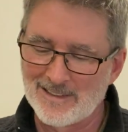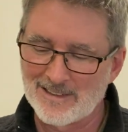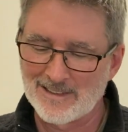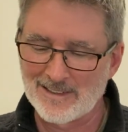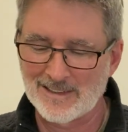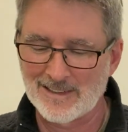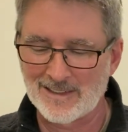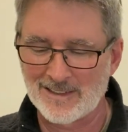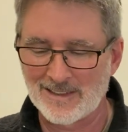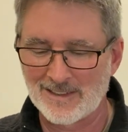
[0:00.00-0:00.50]

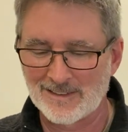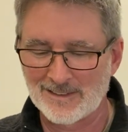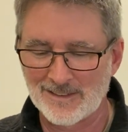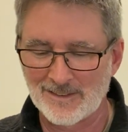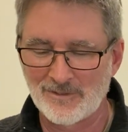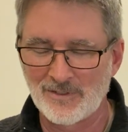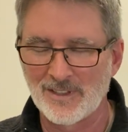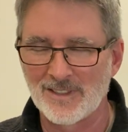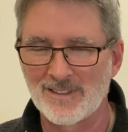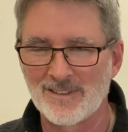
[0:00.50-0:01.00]

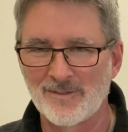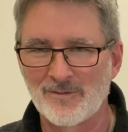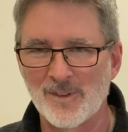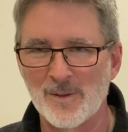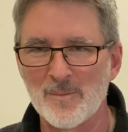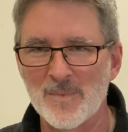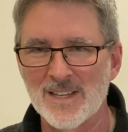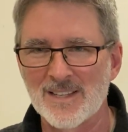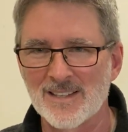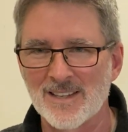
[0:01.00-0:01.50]
If you
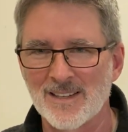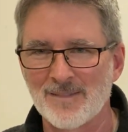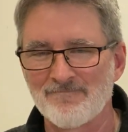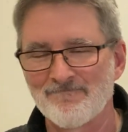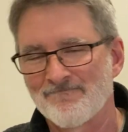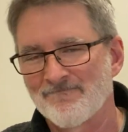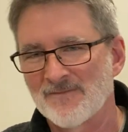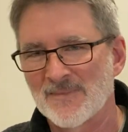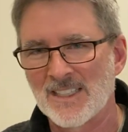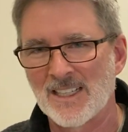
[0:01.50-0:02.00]
miss it,
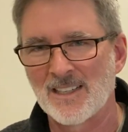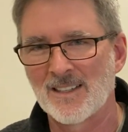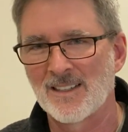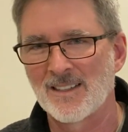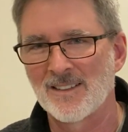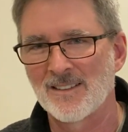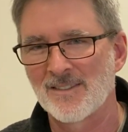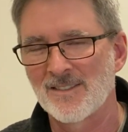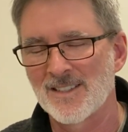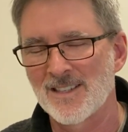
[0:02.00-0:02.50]

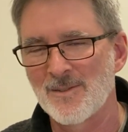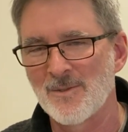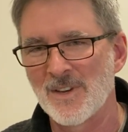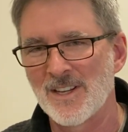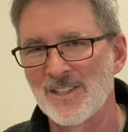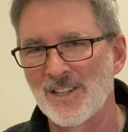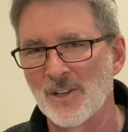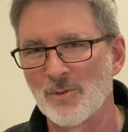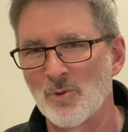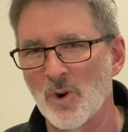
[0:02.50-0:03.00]
see what you
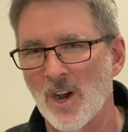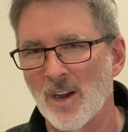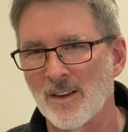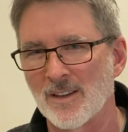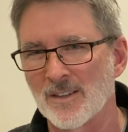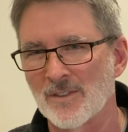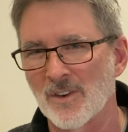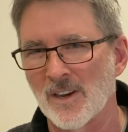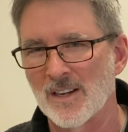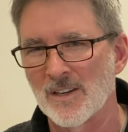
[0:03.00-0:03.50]
did wrong
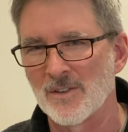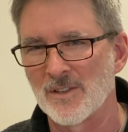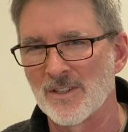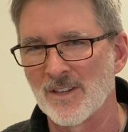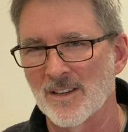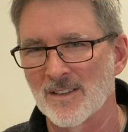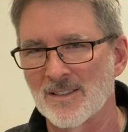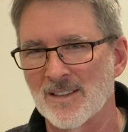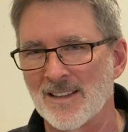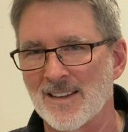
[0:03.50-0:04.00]
and try to
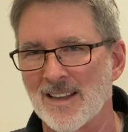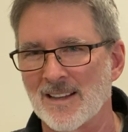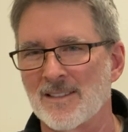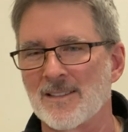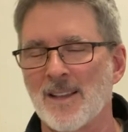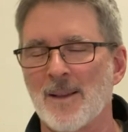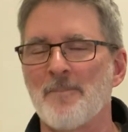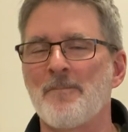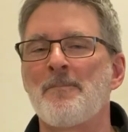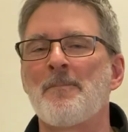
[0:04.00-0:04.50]
adjust the next
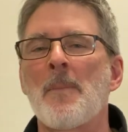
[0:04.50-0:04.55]
time.